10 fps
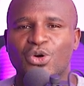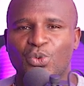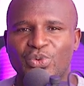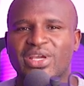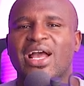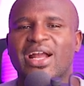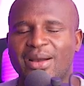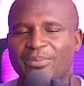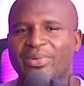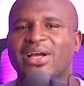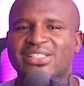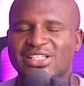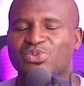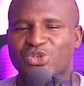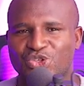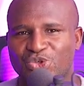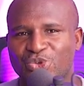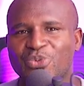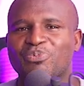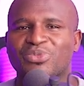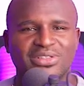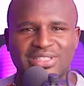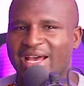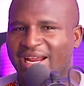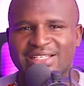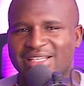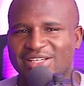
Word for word: We I can practice with you directly,